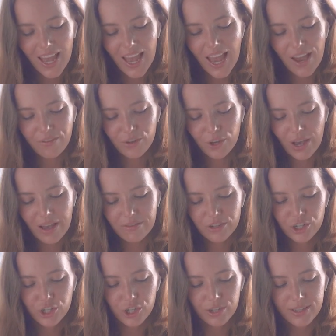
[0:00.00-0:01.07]
Have you ever
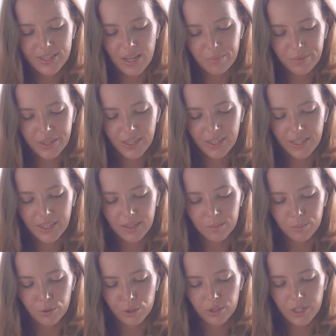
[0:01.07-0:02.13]
shot something in
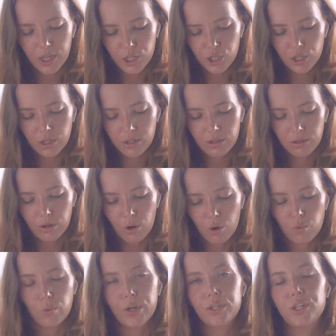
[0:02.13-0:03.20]
bondage or
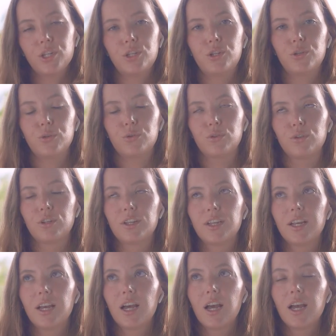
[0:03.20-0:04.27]
wanted to?
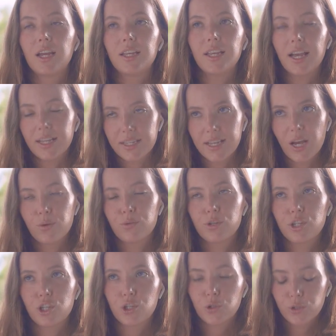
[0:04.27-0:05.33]
Yes, I
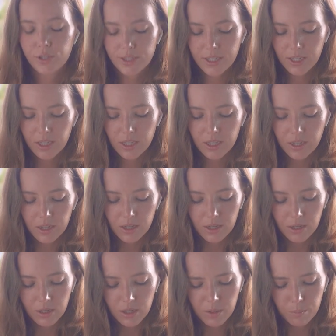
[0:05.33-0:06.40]
was shooting
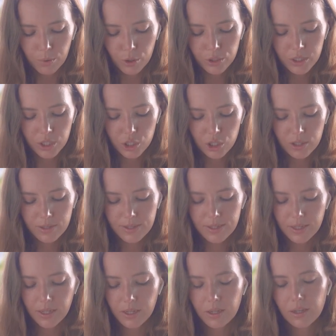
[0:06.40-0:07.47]
a bondage
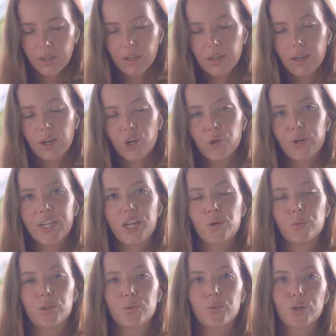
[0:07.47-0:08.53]
scene when I
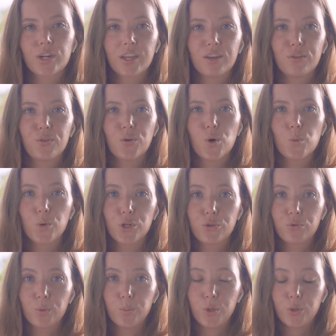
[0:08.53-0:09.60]
was working for Watch
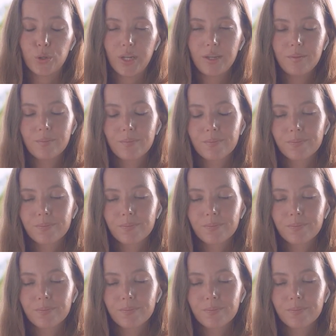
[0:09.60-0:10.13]
for Beauty.